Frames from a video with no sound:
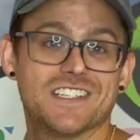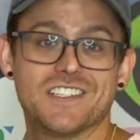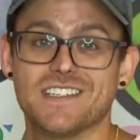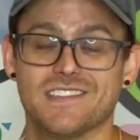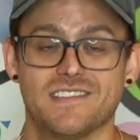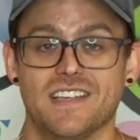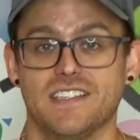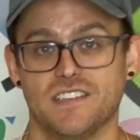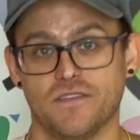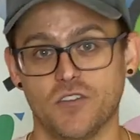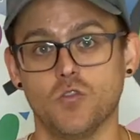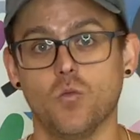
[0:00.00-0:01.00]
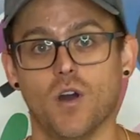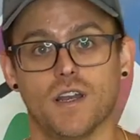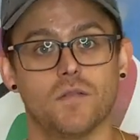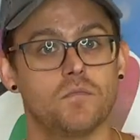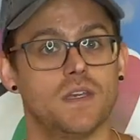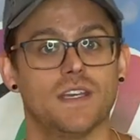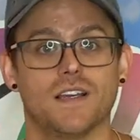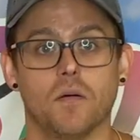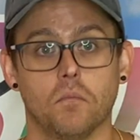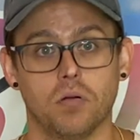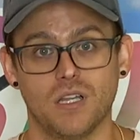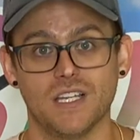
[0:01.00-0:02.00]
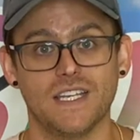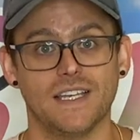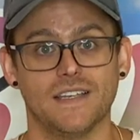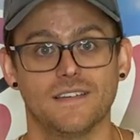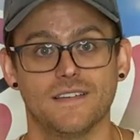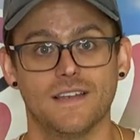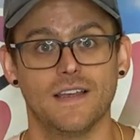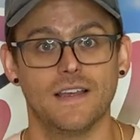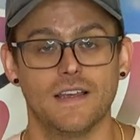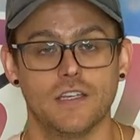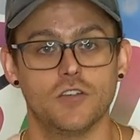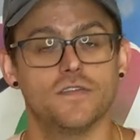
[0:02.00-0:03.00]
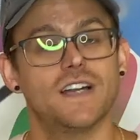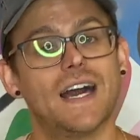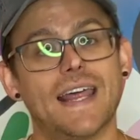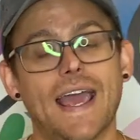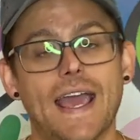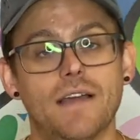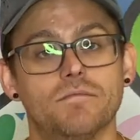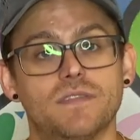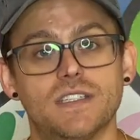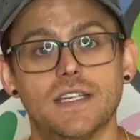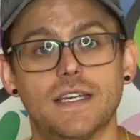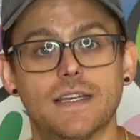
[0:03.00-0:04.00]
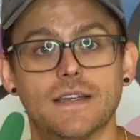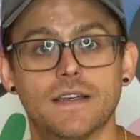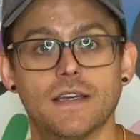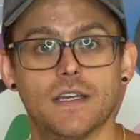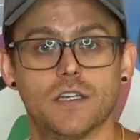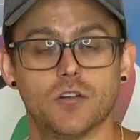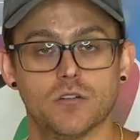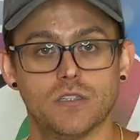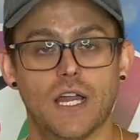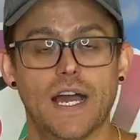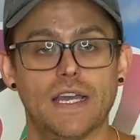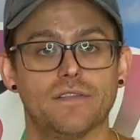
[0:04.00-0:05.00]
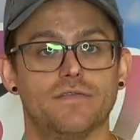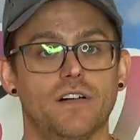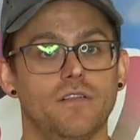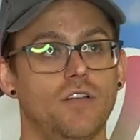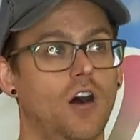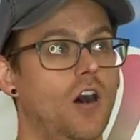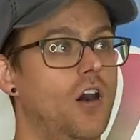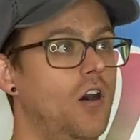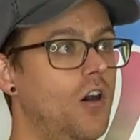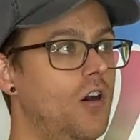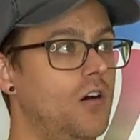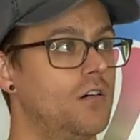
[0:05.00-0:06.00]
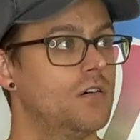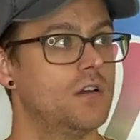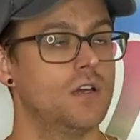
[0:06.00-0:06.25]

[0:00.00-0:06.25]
And Jesus says, if you want to be complete, you've got to empty your life of all